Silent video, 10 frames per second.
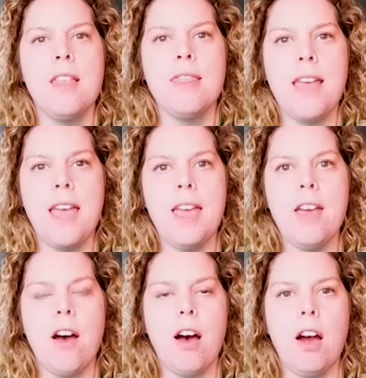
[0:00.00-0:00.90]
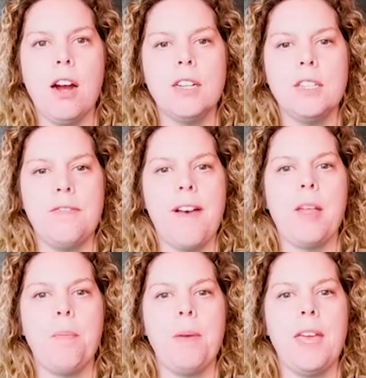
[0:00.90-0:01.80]
They are
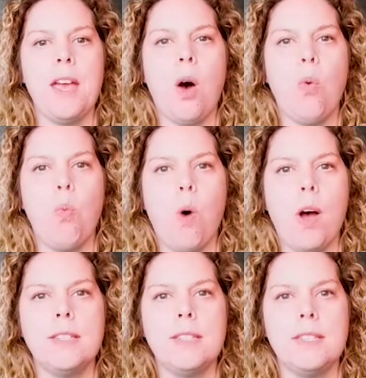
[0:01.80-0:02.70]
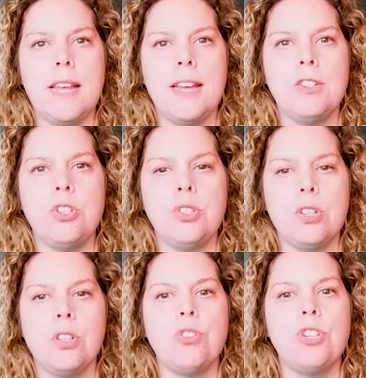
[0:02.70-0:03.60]
developing a one-stage
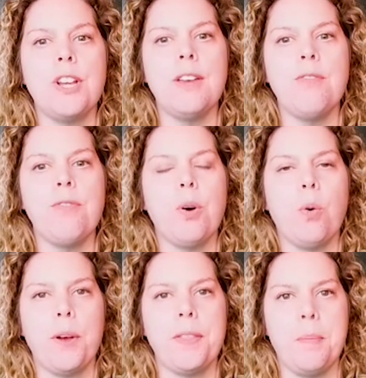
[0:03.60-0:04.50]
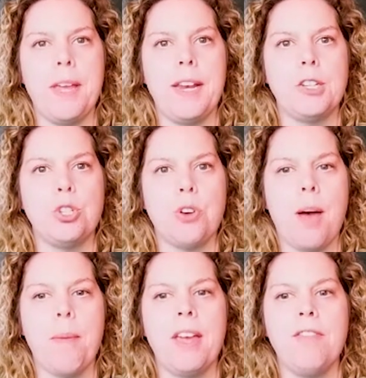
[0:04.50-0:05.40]
solution for orthopedic
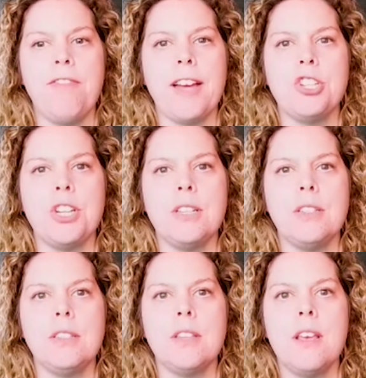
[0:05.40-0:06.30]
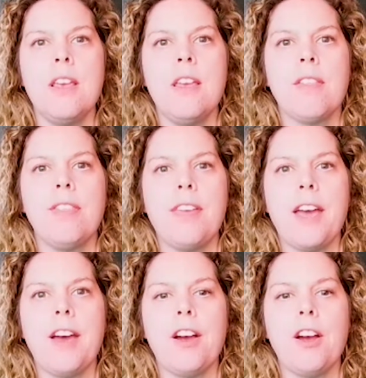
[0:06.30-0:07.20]
trauma infections.
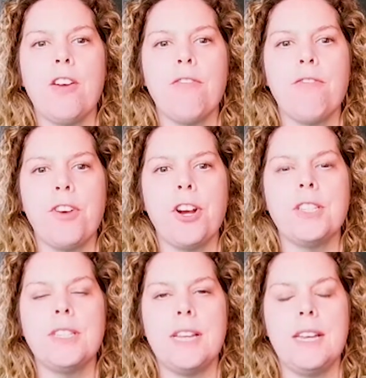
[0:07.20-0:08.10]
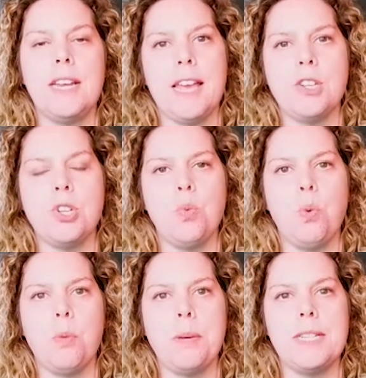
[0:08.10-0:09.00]
Their first indication
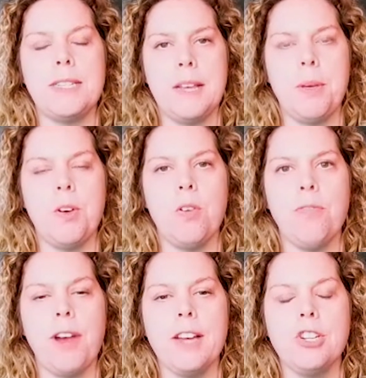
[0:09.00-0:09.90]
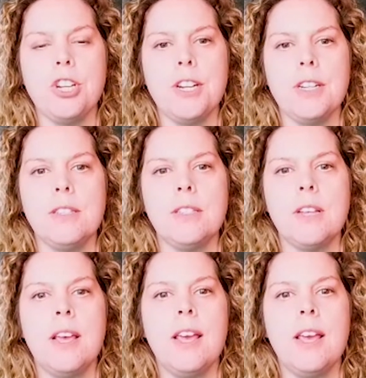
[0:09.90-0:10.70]
will be tibial fractures.